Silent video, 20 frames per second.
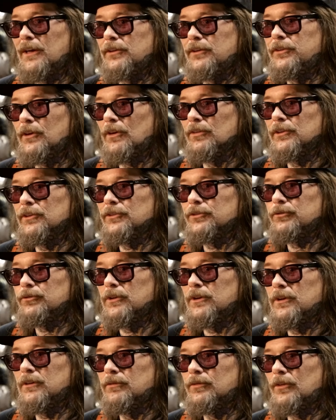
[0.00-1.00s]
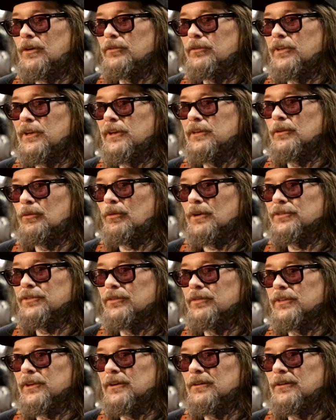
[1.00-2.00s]
to tell the history of our thing that
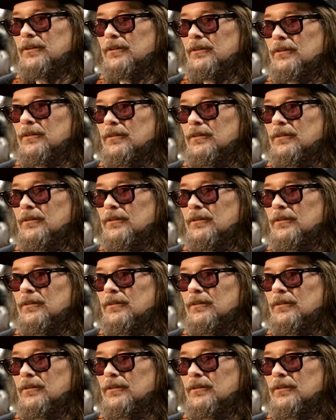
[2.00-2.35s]
wasn't there?